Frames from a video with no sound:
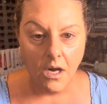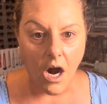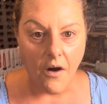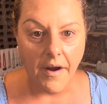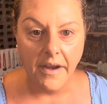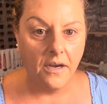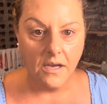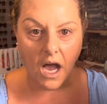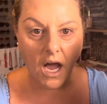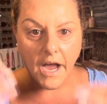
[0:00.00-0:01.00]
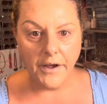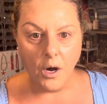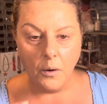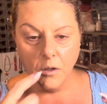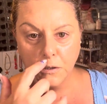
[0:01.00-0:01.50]
All right. I
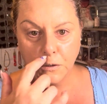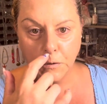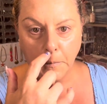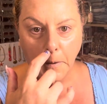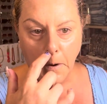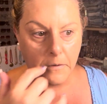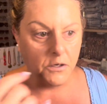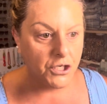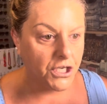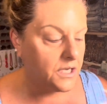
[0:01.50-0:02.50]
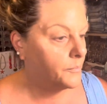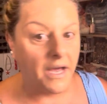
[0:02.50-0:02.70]
know it looks super orangey,